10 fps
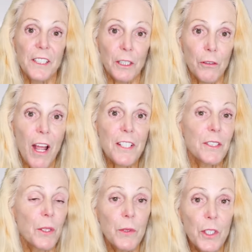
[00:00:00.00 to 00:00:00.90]
in the garage
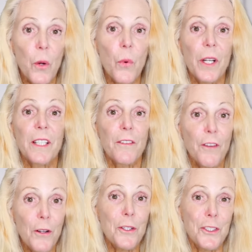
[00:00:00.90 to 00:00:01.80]
that we don't want in the
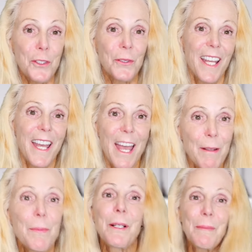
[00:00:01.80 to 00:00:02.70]
photo shoot. And
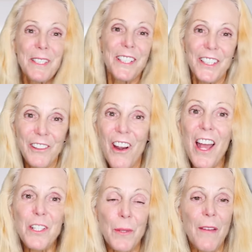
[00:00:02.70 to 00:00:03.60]
we put them into the
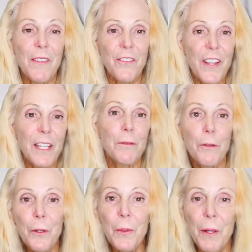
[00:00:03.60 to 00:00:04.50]
garage. We have a fake
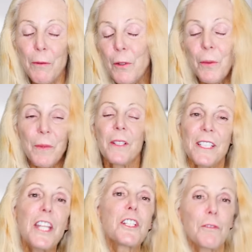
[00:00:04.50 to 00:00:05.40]
room, a
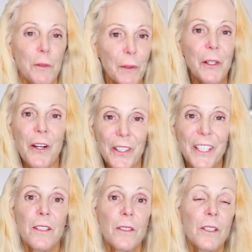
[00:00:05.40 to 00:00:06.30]
staging room we call it.